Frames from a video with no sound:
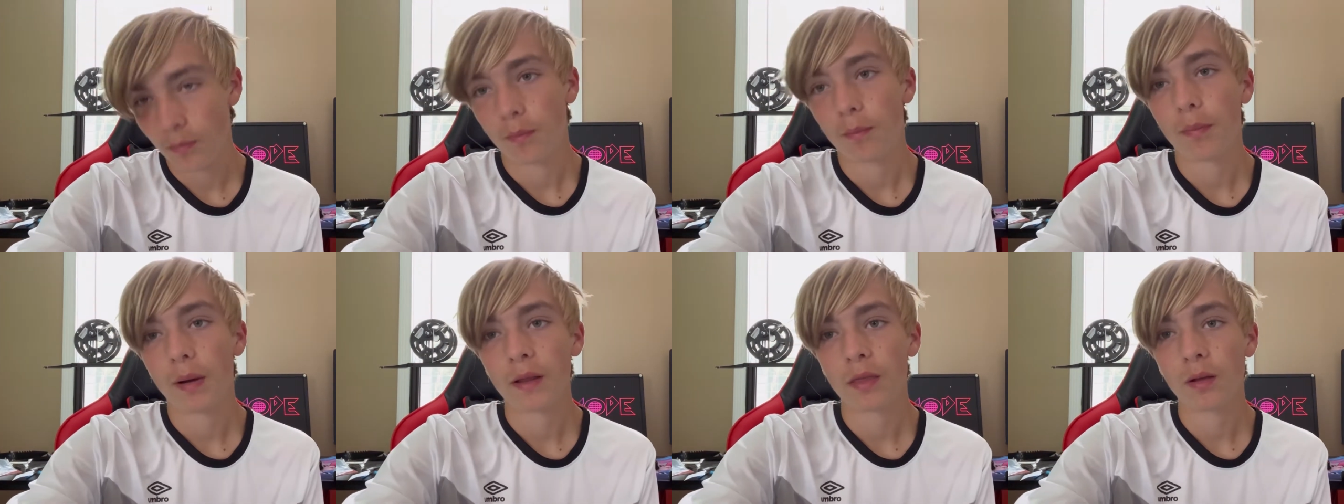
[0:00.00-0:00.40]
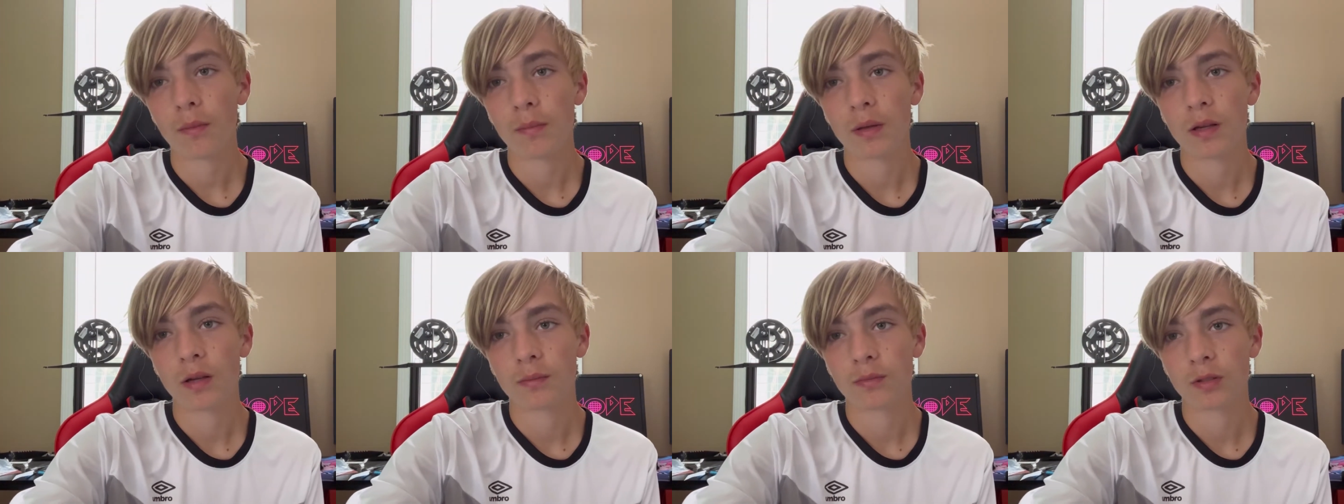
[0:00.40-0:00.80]
Python
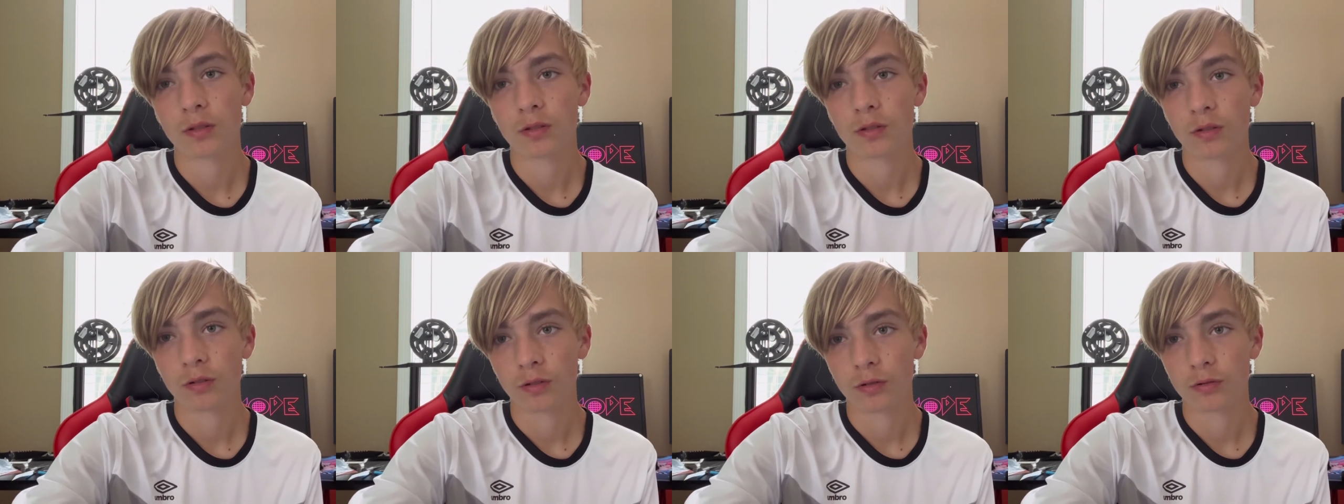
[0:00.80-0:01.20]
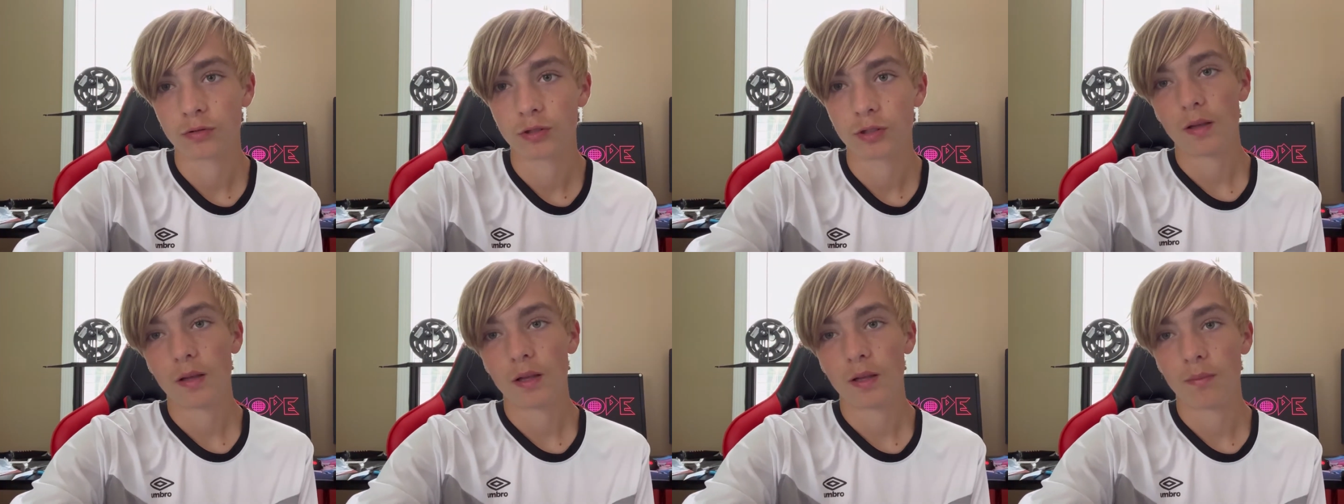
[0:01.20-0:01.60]
becomes a
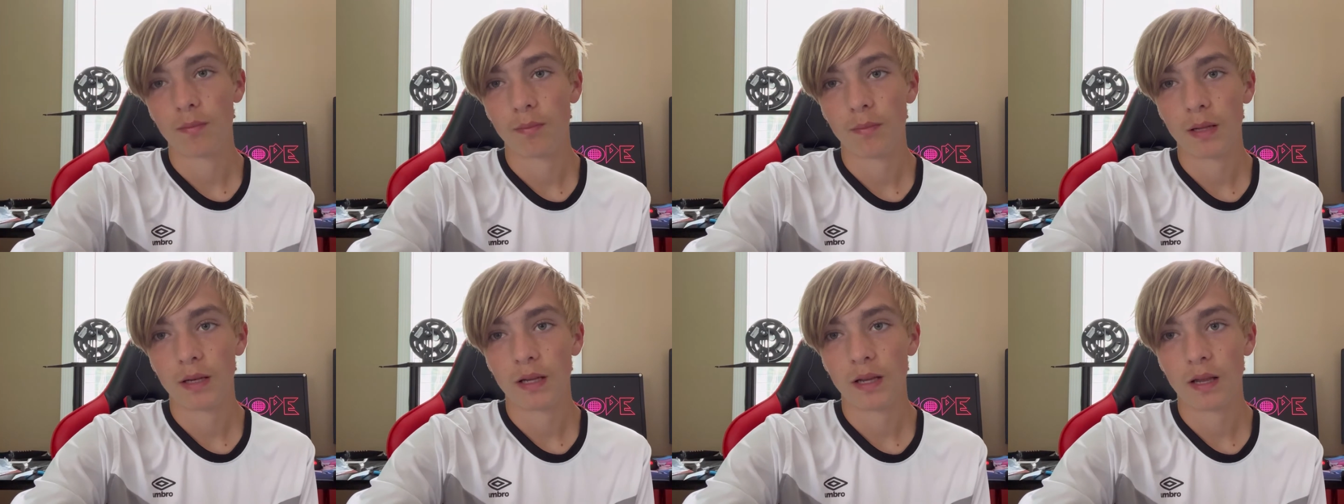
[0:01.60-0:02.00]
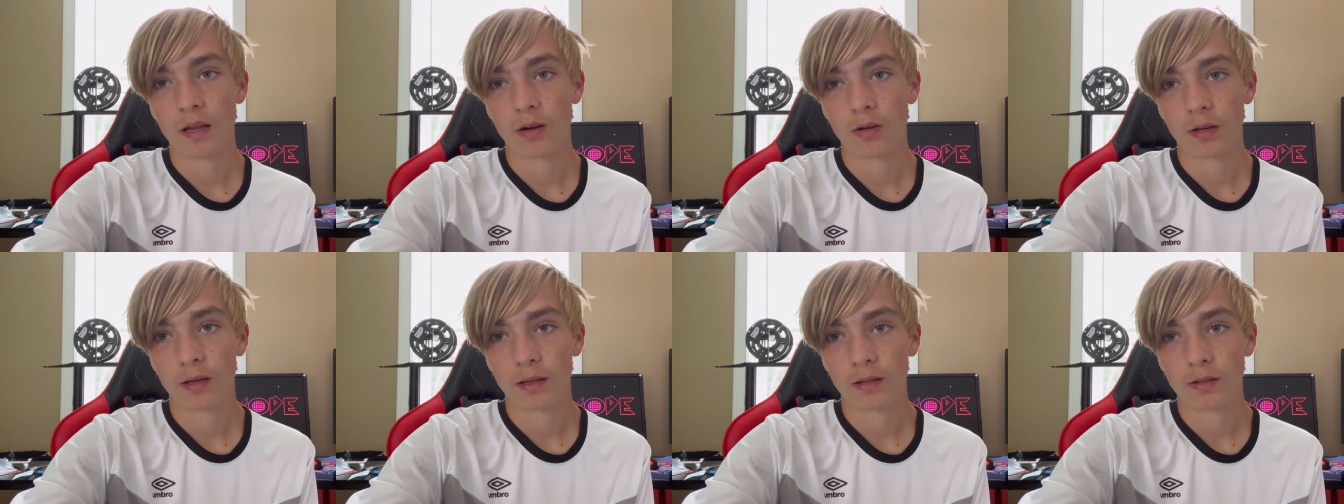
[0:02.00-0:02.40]
solution in many
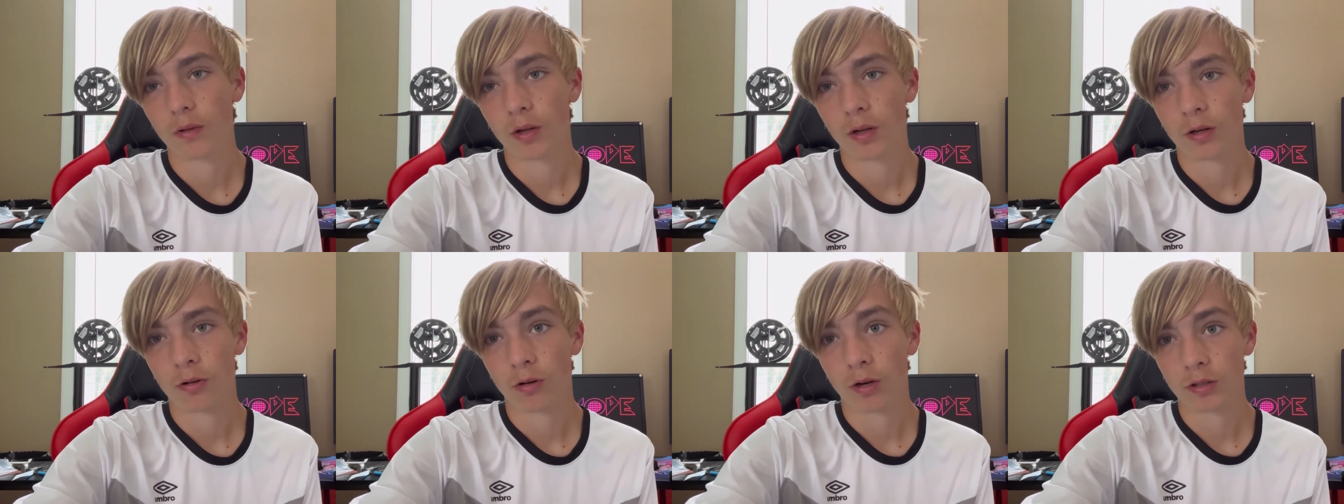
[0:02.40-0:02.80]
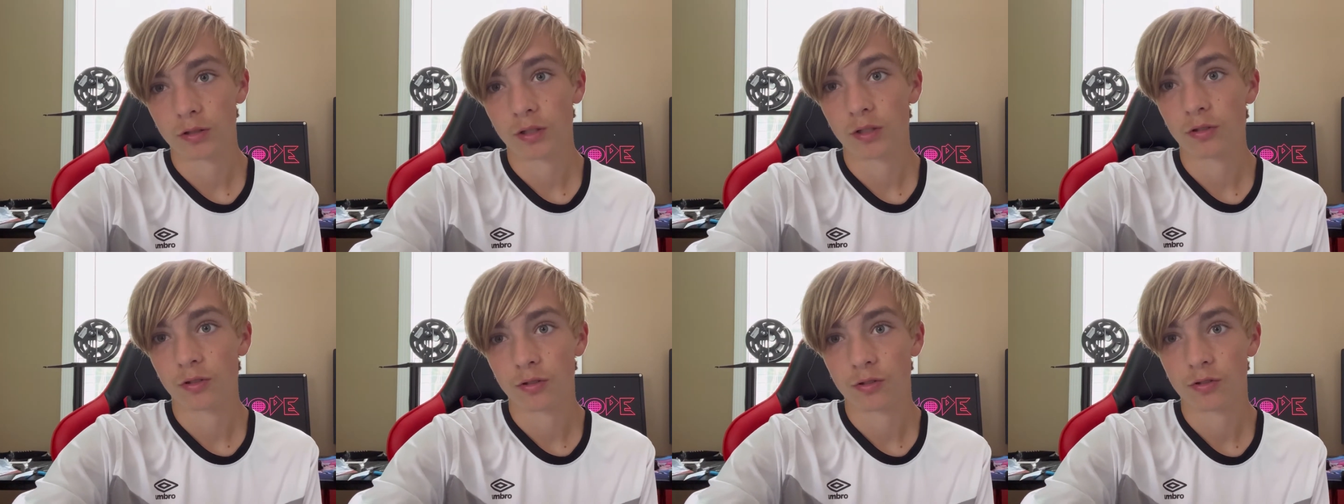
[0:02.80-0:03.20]
areas across
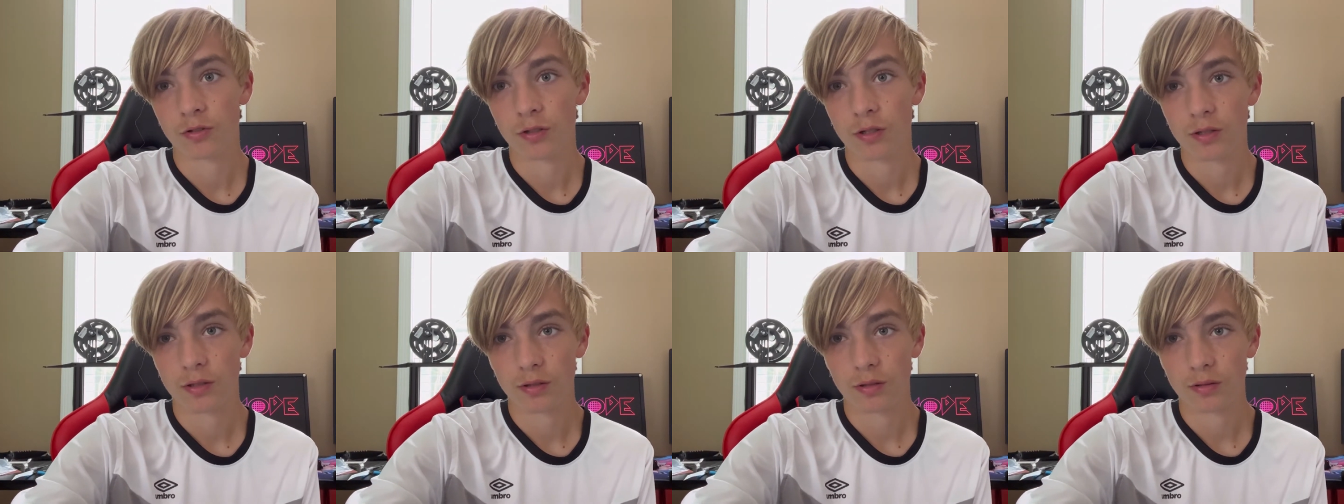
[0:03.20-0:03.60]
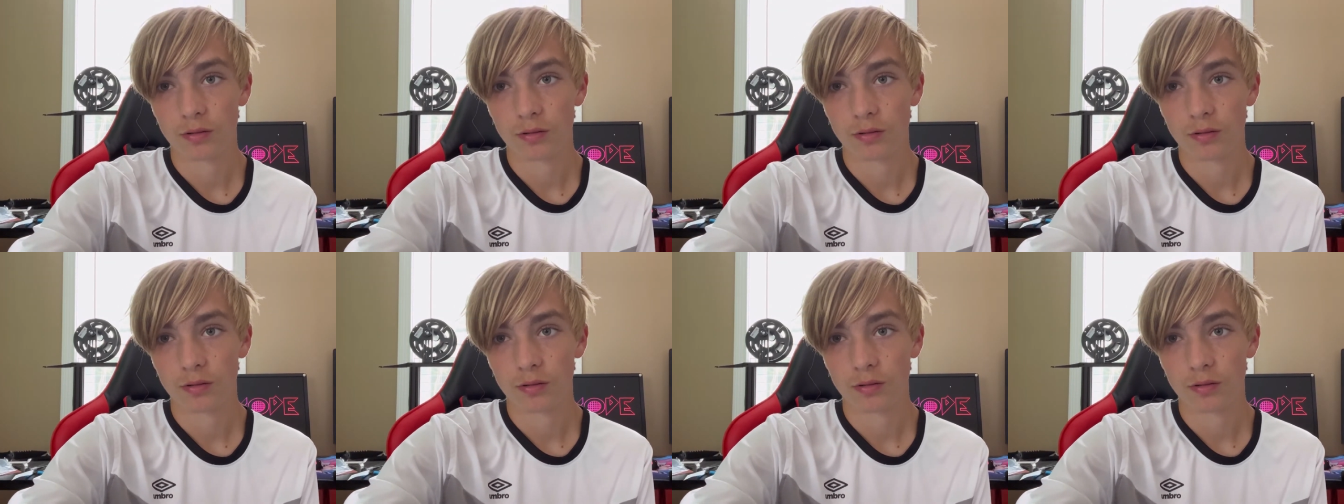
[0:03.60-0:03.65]
industries,